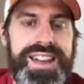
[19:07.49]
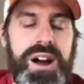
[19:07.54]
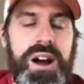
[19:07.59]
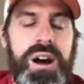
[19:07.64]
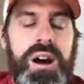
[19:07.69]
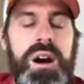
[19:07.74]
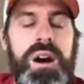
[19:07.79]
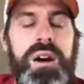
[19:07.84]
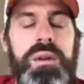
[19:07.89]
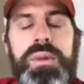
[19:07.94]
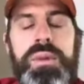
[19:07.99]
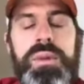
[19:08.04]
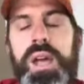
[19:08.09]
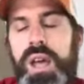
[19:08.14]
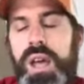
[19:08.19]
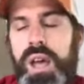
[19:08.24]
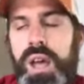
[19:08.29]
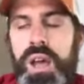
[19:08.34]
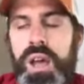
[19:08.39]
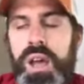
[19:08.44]
Oh
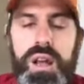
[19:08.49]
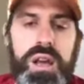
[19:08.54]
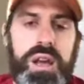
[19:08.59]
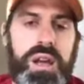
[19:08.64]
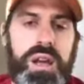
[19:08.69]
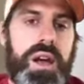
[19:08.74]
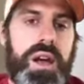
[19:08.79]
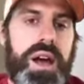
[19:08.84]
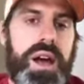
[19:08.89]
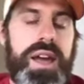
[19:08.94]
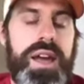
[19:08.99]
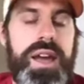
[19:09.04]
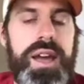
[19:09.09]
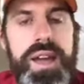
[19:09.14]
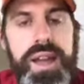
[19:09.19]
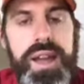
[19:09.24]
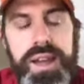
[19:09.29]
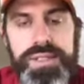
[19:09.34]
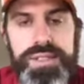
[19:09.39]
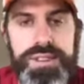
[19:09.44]
man, I
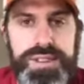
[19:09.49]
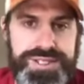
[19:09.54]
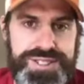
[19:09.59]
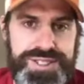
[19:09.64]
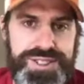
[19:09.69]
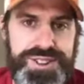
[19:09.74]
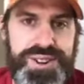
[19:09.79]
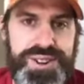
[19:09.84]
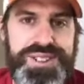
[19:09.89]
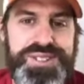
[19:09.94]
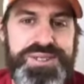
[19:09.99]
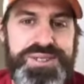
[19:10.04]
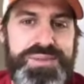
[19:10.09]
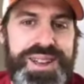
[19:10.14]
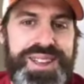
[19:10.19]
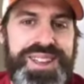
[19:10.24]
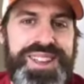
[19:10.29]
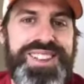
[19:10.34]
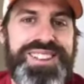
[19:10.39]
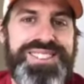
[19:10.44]
hate this. You know, I see my
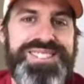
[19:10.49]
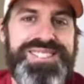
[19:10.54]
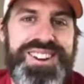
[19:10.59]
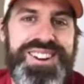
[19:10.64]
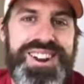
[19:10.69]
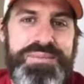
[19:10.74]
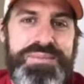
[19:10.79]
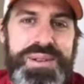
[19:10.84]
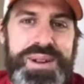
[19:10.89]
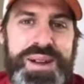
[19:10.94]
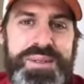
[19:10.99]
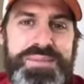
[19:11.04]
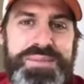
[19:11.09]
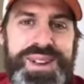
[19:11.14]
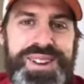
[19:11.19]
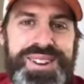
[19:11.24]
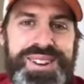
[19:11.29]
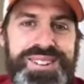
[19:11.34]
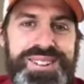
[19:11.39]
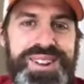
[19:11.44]
kids, and I've
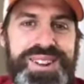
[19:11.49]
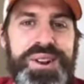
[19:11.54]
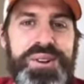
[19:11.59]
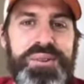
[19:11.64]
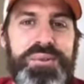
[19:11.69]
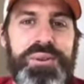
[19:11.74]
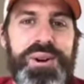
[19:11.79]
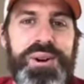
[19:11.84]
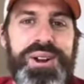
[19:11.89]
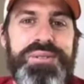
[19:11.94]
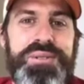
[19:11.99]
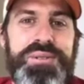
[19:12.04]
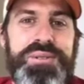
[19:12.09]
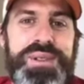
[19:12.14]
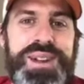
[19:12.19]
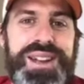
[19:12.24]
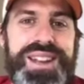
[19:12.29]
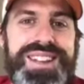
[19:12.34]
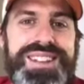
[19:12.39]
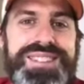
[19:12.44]
been working with
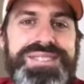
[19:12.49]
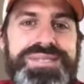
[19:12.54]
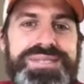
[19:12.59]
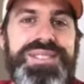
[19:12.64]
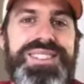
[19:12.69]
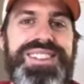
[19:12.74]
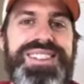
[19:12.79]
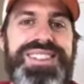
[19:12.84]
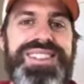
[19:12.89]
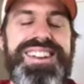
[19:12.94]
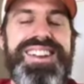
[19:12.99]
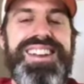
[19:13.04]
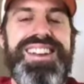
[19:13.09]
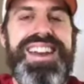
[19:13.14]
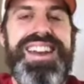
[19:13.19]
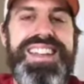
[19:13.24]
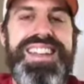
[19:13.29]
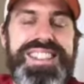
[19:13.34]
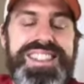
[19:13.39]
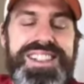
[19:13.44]
my kids with it
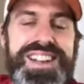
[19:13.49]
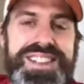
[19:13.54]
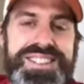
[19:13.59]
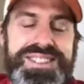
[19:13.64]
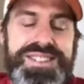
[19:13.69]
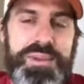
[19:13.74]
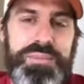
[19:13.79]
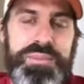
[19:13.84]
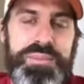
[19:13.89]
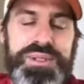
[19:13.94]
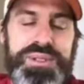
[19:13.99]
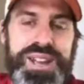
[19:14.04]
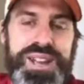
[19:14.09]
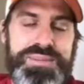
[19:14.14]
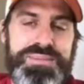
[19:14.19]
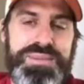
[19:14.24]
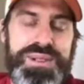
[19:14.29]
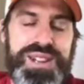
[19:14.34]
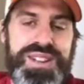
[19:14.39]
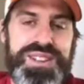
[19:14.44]
in the last couple
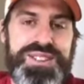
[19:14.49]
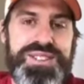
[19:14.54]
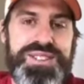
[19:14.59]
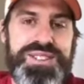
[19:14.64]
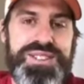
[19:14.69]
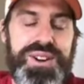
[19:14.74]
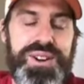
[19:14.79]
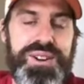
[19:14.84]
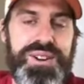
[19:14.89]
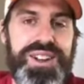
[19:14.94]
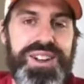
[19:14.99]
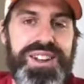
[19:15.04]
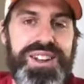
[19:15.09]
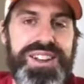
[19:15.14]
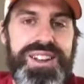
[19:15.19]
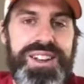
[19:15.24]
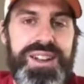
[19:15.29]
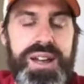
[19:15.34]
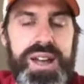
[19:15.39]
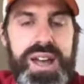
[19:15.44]
days, because, you know,
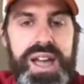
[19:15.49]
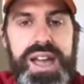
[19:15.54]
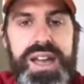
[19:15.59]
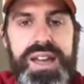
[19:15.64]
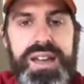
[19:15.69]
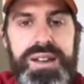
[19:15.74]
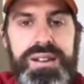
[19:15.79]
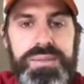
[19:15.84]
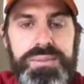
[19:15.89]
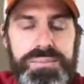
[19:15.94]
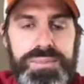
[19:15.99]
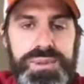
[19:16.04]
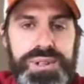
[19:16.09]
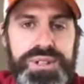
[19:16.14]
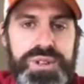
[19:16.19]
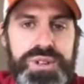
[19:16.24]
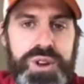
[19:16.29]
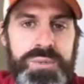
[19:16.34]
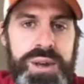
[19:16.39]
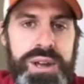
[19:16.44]
hey,
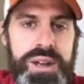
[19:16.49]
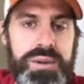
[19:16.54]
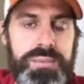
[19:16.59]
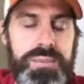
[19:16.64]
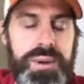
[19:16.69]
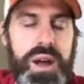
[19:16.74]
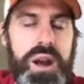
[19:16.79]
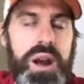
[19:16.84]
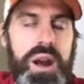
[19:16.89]
please go make your bed.